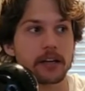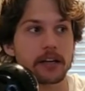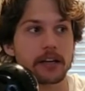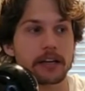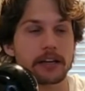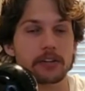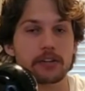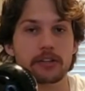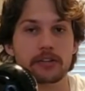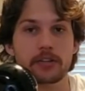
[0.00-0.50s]

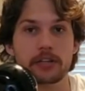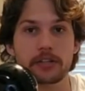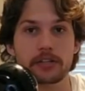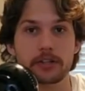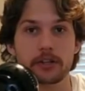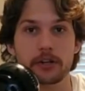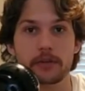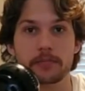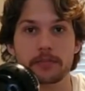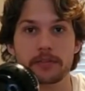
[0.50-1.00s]
in
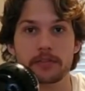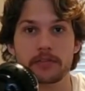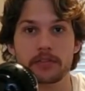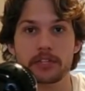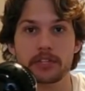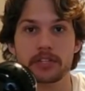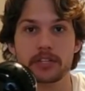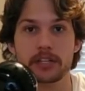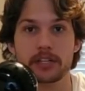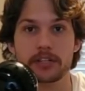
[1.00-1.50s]
terms of the
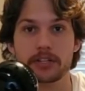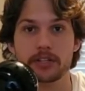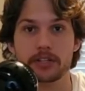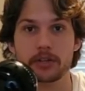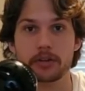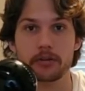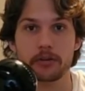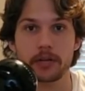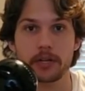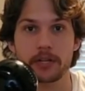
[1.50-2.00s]
6
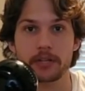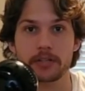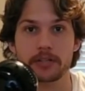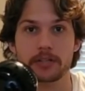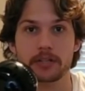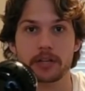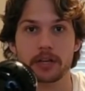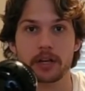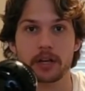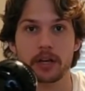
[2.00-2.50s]

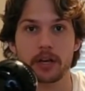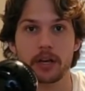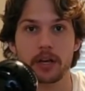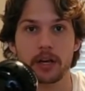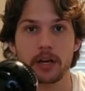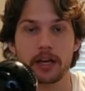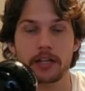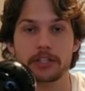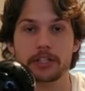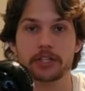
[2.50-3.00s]
degrees.
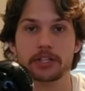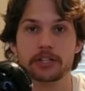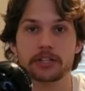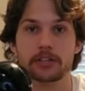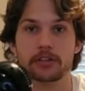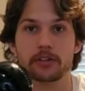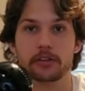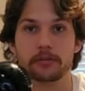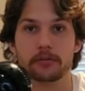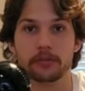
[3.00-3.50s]
It's just
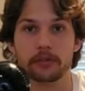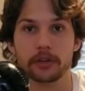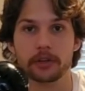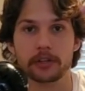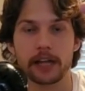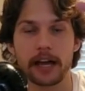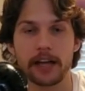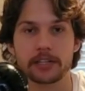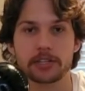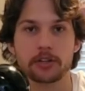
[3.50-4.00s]
the
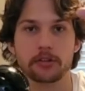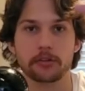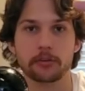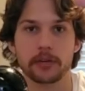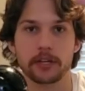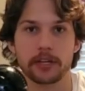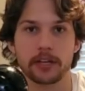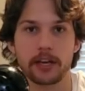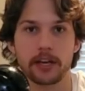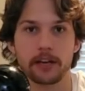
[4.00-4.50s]
last 3
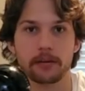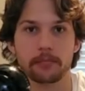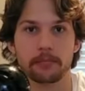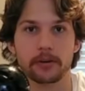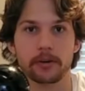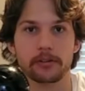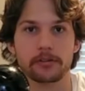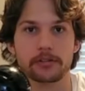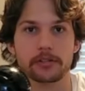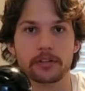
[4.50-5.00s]
can't
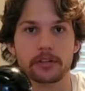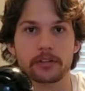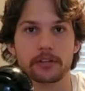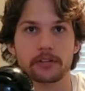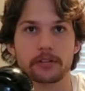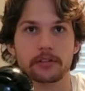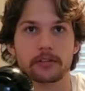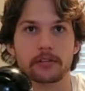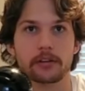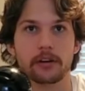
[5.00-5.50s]
post on
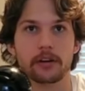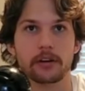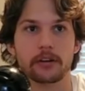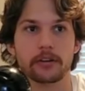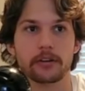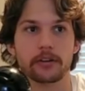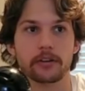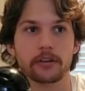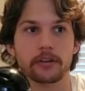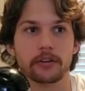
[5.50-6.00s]

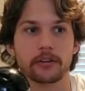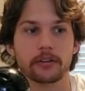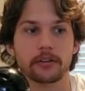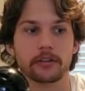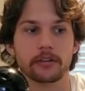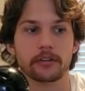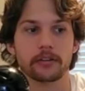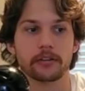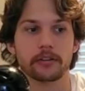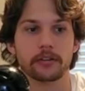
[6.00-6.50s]
your
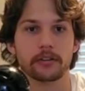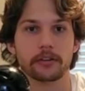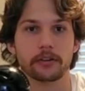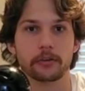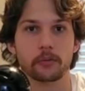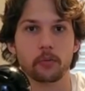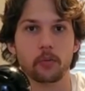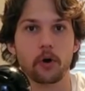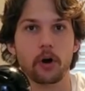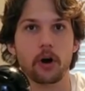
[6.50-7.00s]

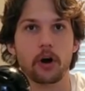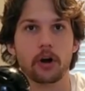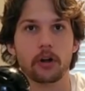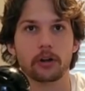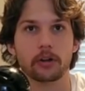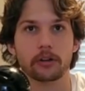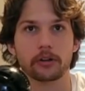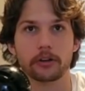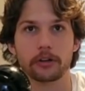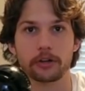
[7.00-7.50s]

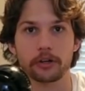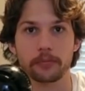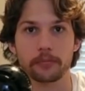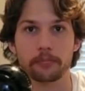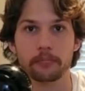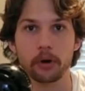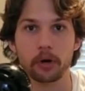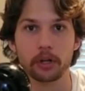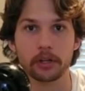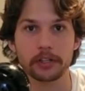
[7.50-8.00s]
wall or your
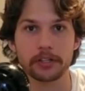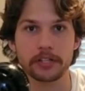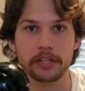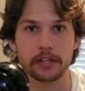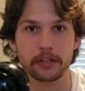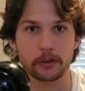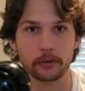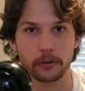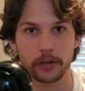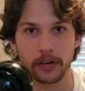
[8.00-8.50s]
bulletin
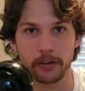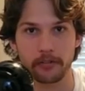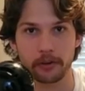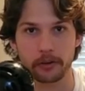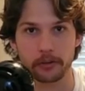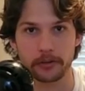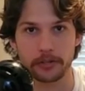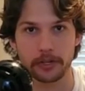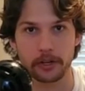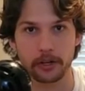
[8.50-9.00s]
or whatever it
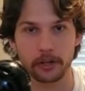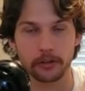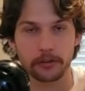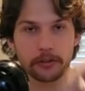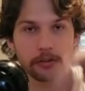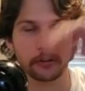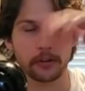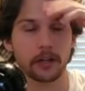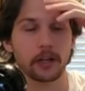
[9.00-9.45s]
was called.